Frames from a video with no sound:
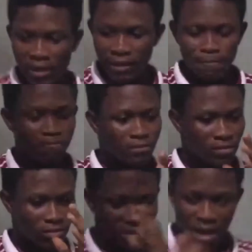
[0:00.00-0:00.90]
So
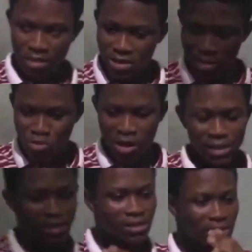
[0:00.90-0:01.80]
fine, I'm
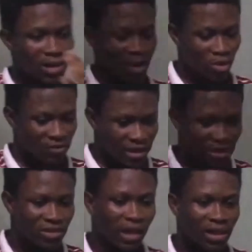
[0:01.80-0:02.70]
in UMaT,
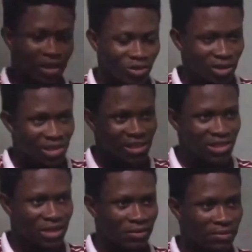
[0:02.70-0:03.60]
I'm offering electrical and
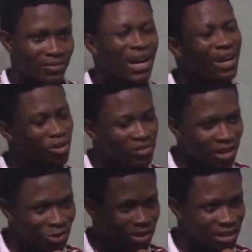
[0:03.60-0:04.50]
electronics engineering.
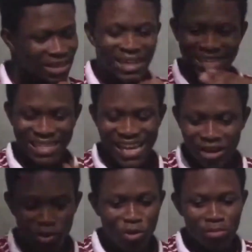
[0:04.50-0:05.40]
I love
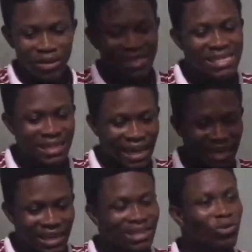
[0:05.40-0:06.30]
electronics. There are no
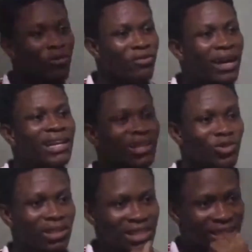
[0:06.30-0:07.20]
companies in Ghana that
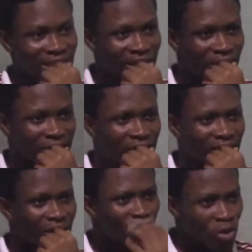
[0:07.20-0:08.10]
offer electronics
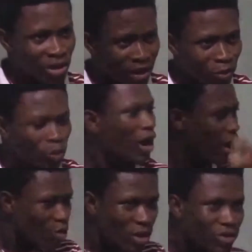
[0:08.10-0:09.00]
engineering. Where will
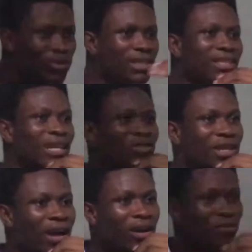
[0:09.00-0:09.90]
I go? I'm going to
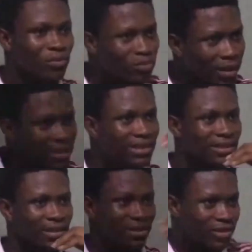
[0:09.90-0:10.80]
this electrical
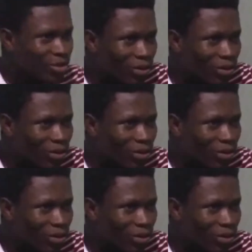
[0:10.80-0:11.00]
part.